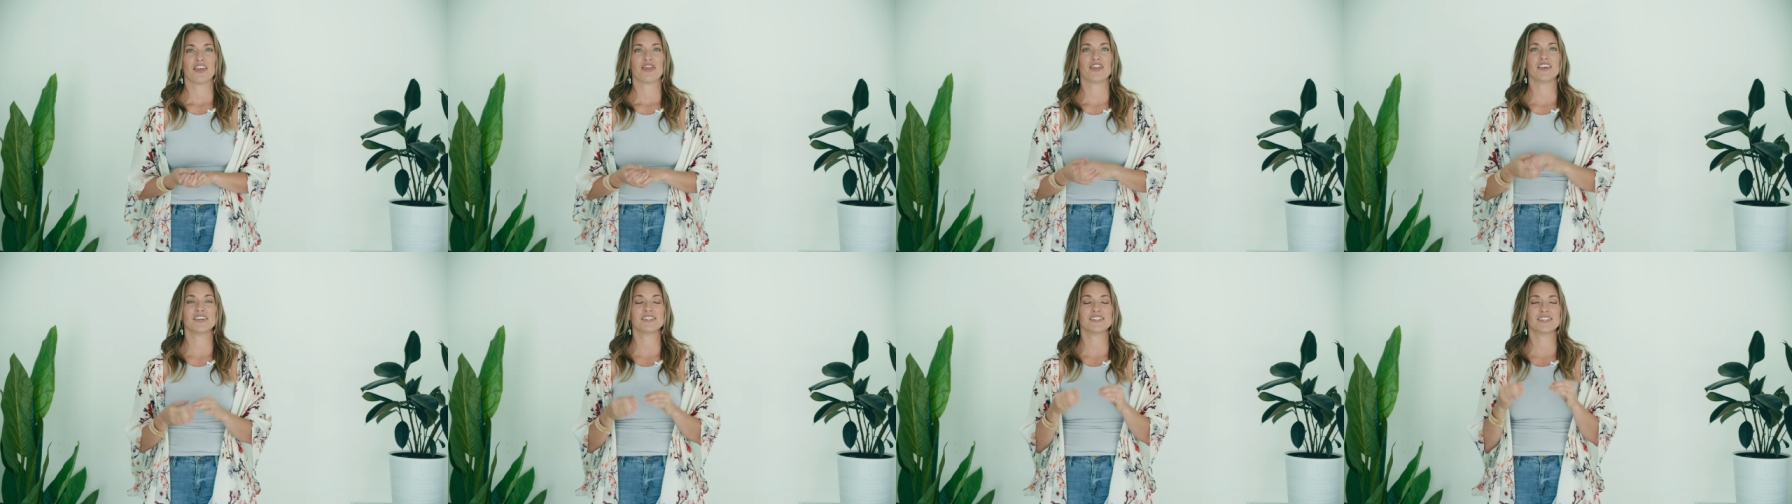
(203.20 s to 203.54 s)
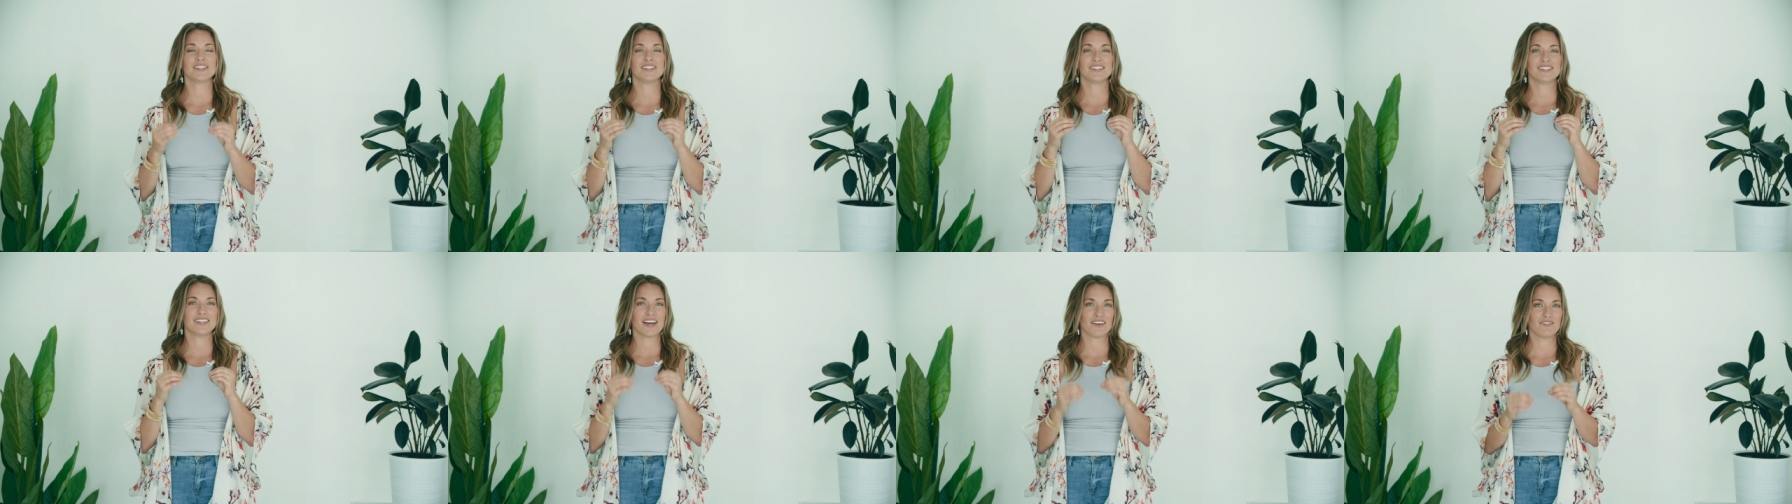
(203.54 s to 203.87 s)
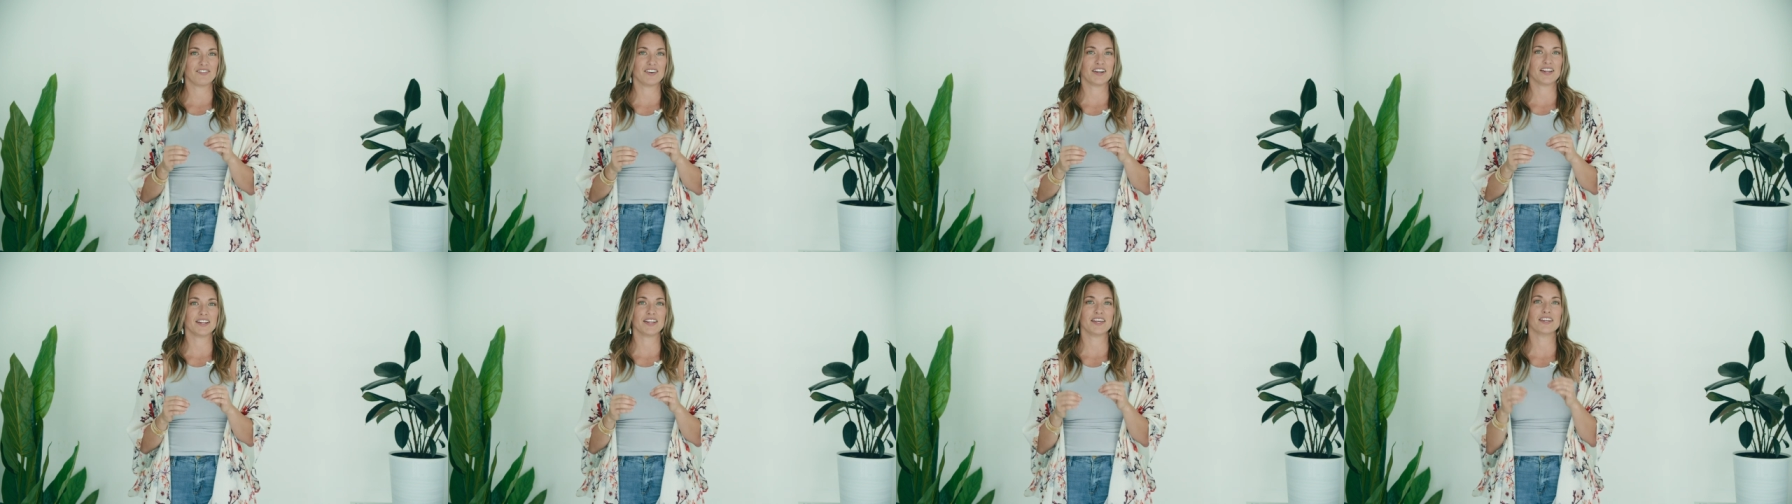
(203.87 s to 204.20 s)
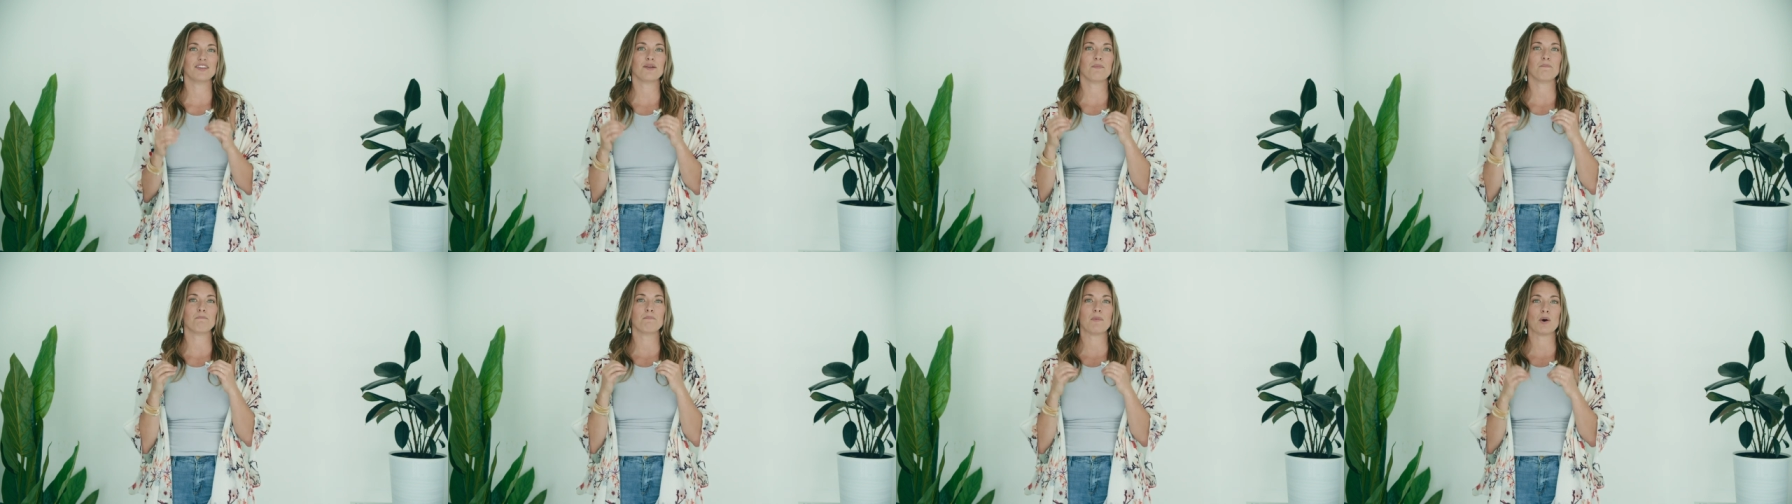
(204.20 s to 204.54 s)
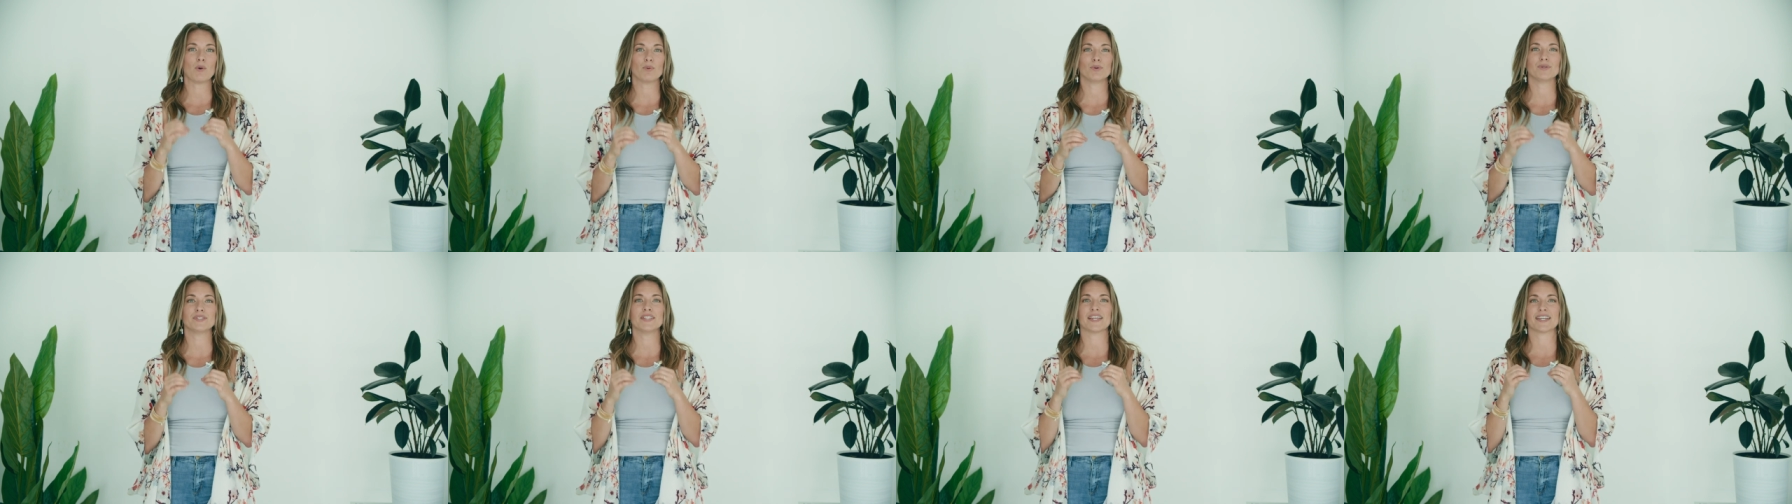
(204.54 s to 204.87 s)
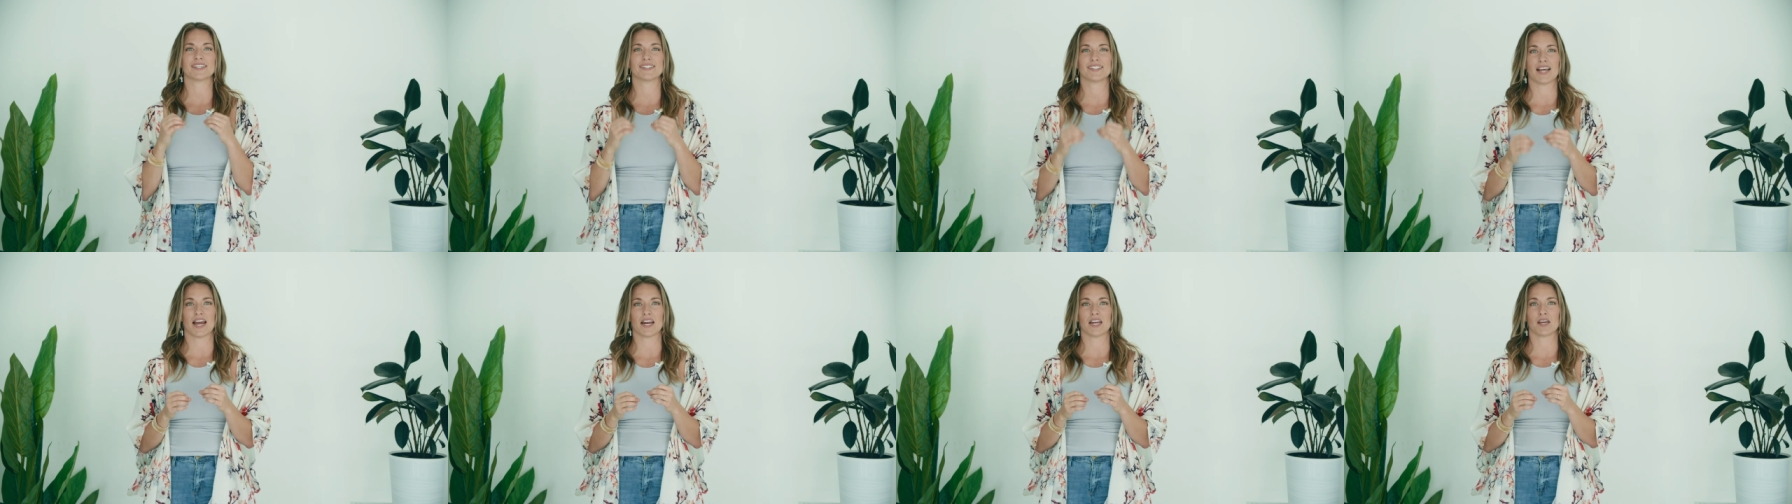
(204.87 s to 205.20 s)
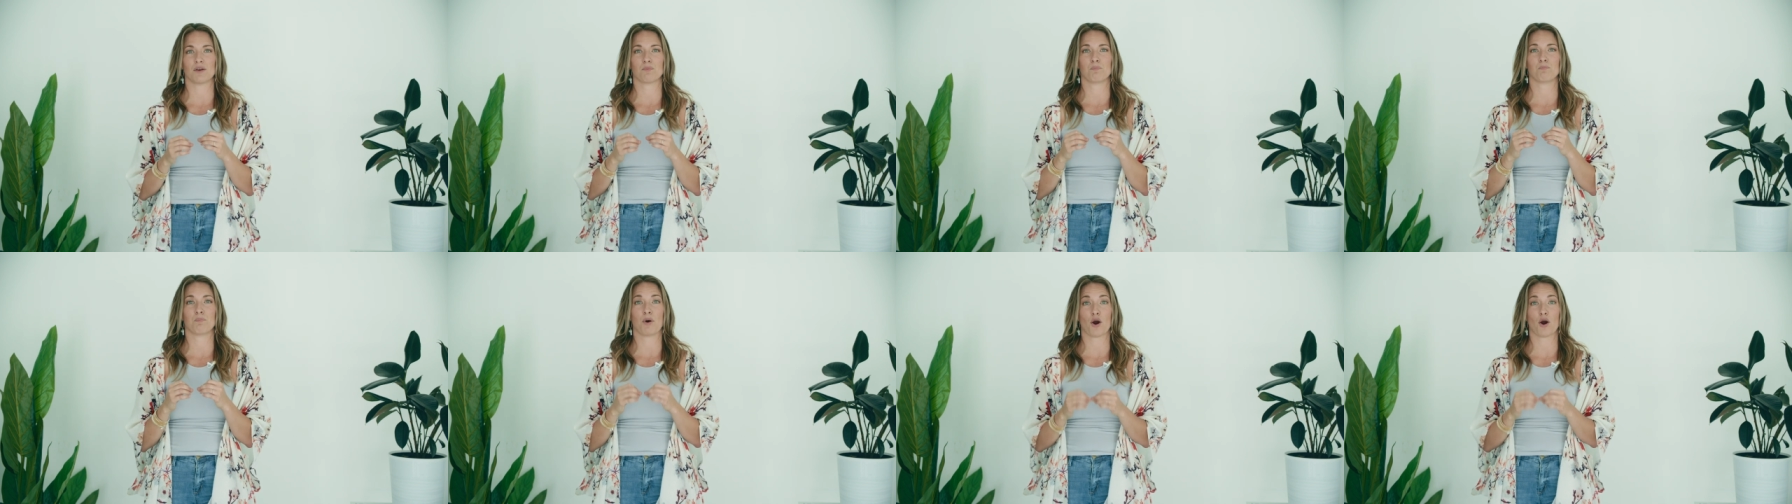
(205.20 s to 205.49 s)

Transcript: This is definitely the most exciting